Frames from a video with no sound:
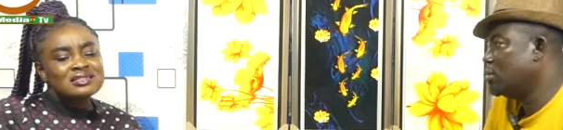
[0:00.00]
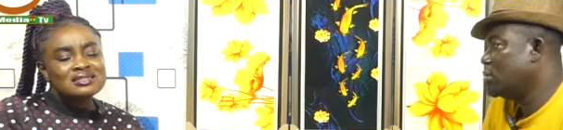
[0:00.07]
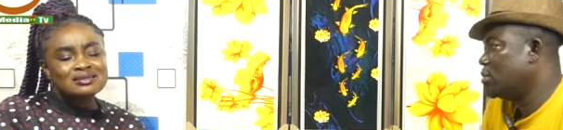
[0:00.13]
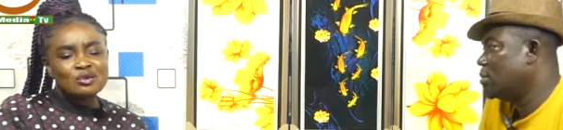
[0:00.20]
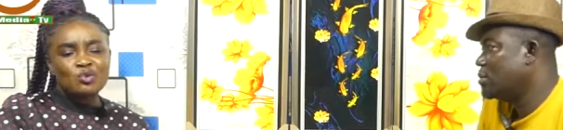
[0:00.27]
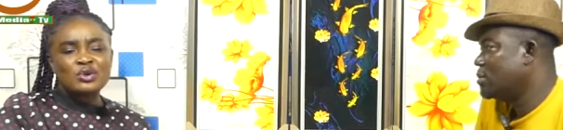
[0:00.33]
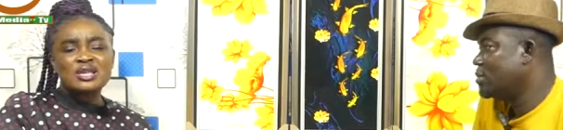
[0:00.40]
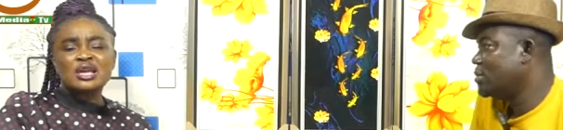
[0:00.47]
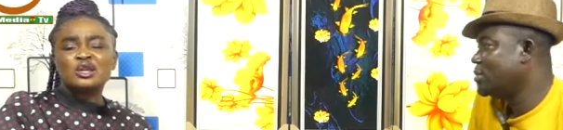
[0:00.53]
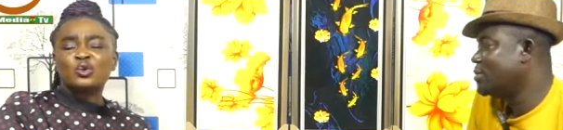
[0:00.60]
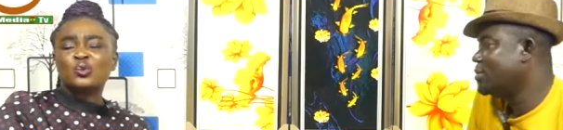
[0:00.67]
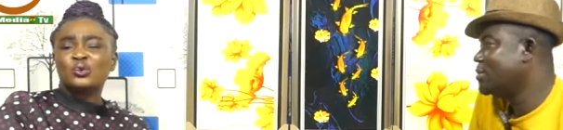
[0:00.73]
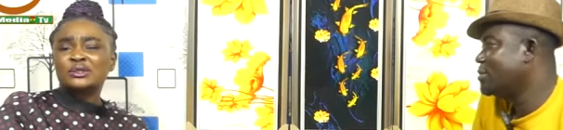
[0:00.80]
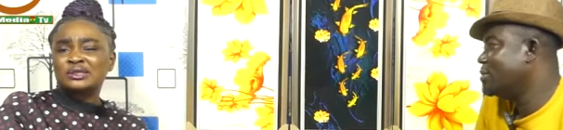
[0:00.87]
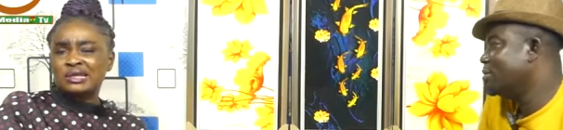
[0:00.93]
Speaker 1: nti na onya no
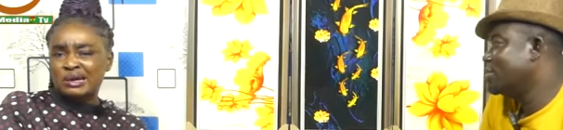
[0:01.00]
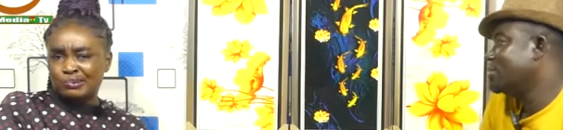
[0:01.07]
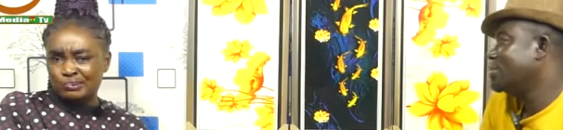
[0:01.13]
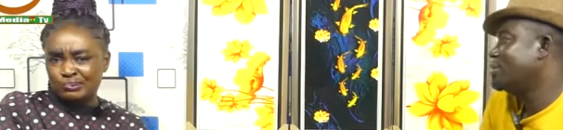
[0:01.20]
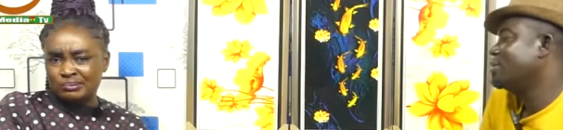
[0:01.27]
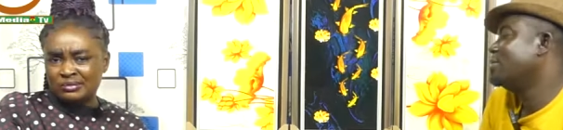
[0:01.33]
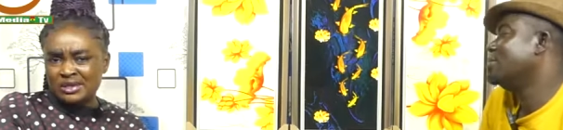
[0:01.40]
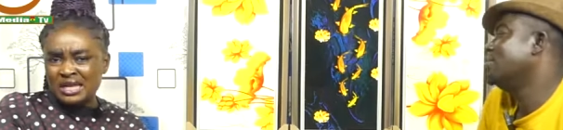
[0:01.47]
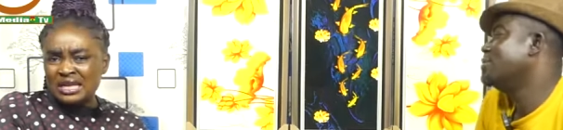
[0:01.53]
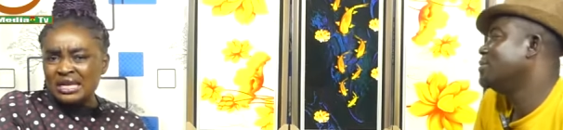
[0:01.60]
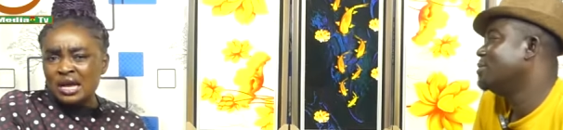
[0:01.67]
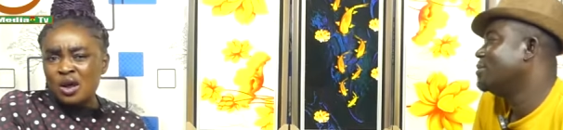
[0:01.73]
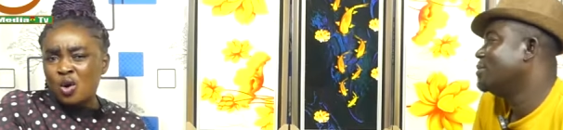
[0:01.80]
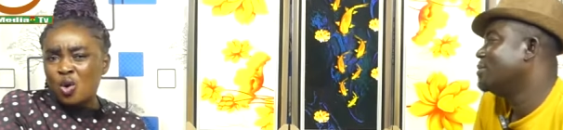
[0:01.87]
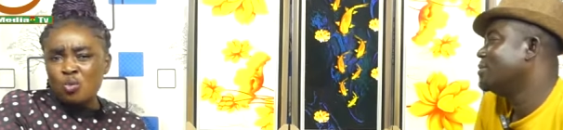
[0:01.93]
ho tam
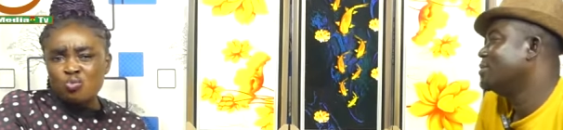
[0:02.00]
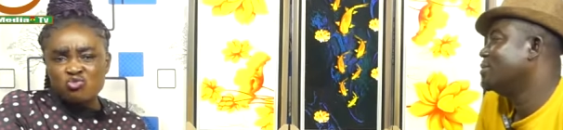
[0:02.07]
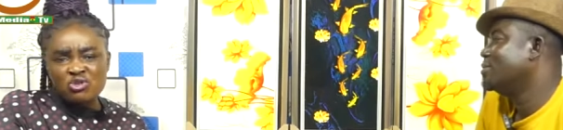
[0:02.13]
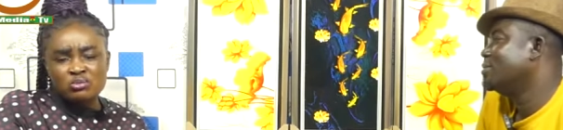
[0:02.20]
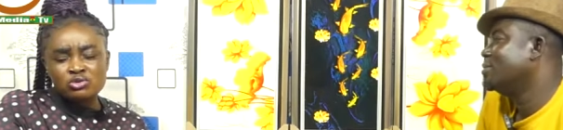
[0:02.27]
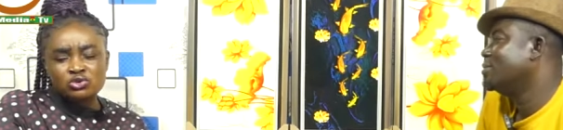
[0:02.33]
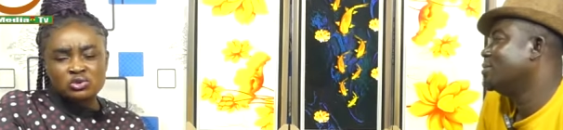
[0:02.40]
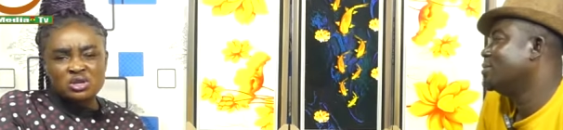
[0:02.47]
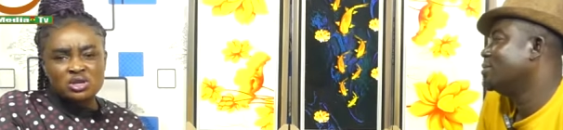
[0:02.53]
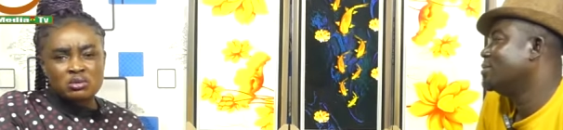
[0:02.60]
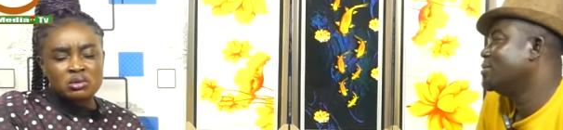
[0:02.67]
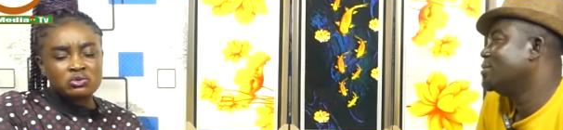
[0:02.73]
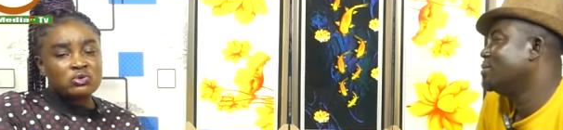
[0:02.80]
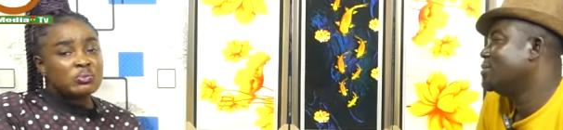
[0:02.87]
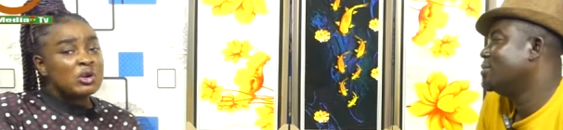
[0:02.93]
na ombo ebisoni
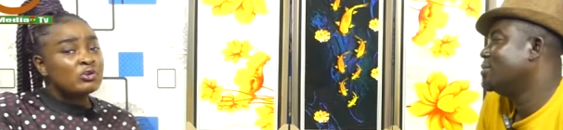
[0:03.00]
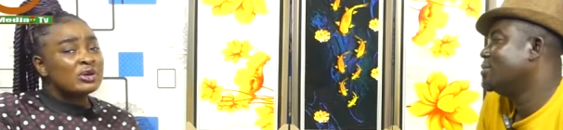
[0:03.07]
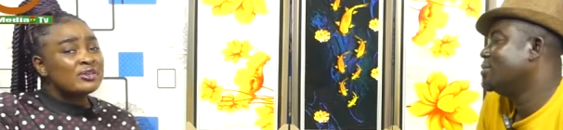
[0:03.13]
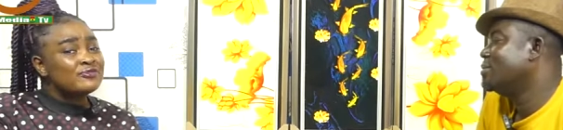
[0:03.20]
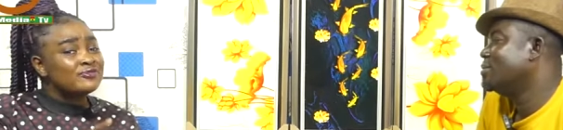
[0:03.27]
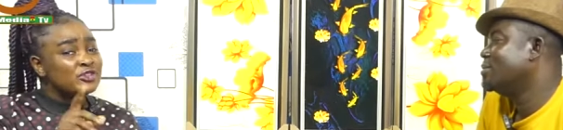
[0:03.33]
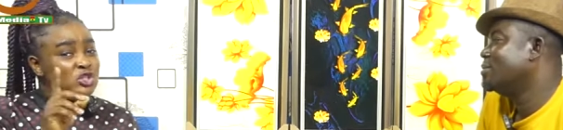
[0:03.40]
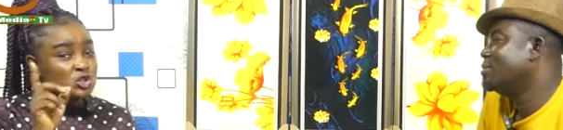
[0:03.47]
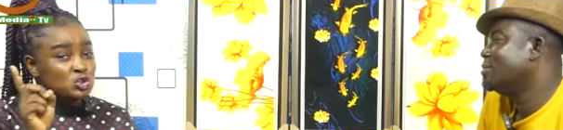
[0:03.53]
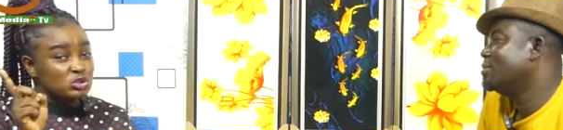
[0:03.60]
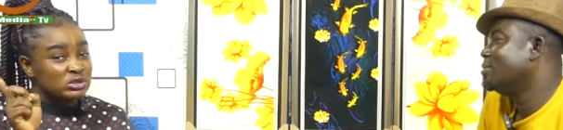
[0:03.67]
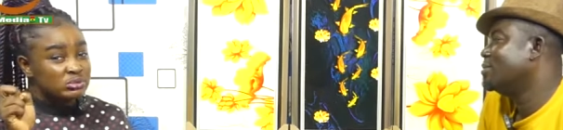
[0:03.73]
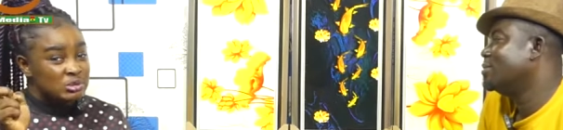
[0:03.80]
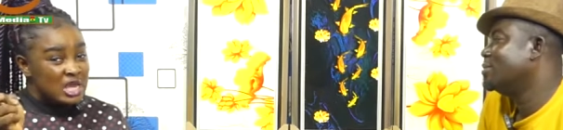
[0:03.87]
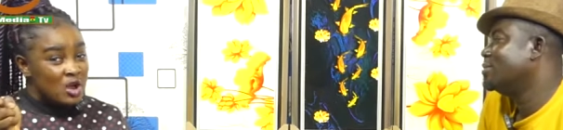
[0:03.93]
be because me hu ni
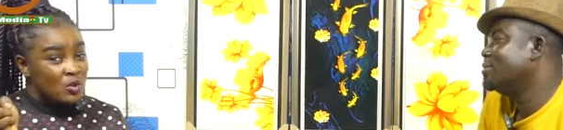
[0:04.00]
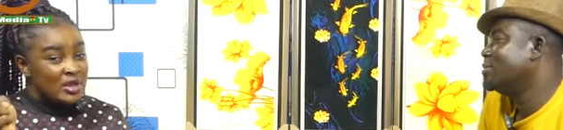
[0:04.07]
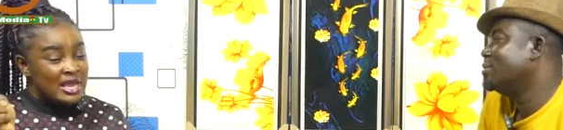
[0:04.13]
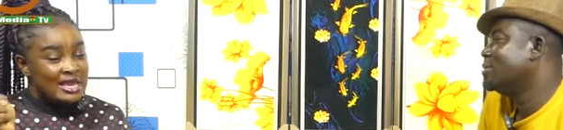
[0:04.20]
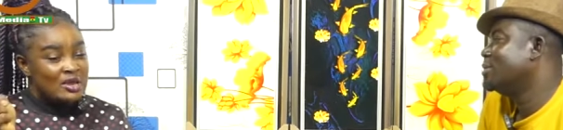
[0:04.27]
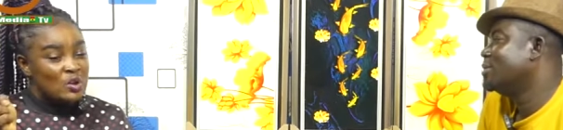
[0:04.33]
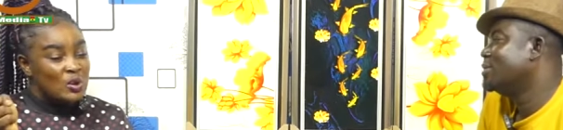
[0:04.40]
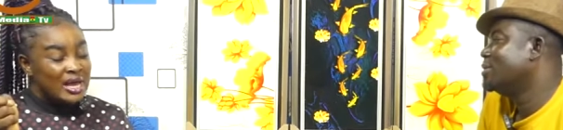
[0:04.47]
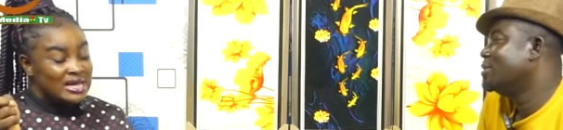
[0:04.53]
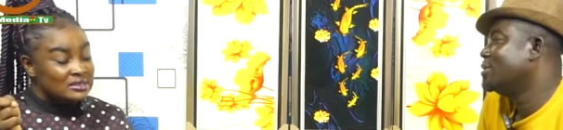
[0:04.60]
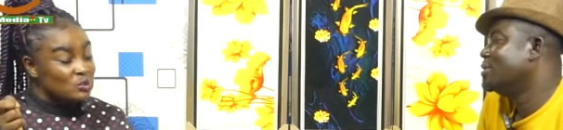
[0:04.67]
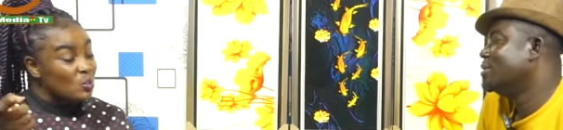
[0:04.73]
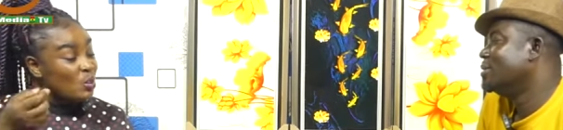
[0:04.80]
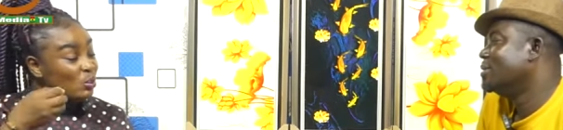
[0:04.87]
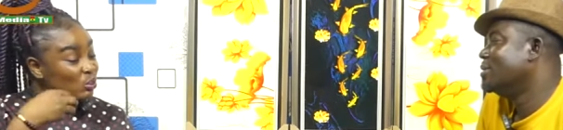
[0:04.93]
videos bi a wo ye ye o ka
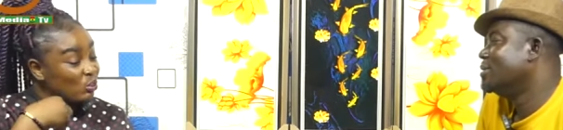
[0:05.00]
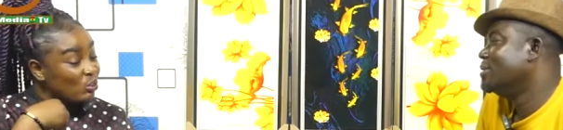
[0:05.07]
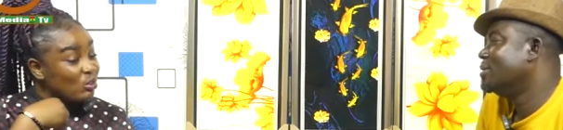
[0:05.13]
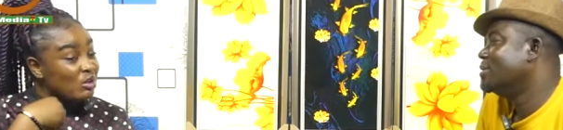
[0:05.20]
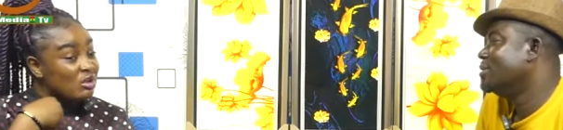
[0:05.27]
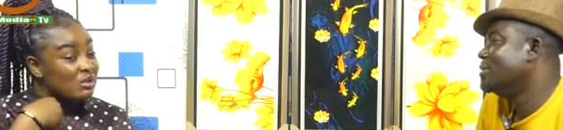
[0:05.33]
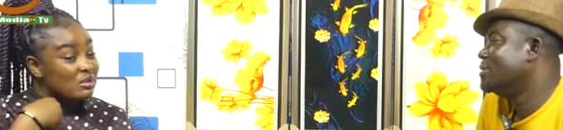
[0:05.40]
se wo no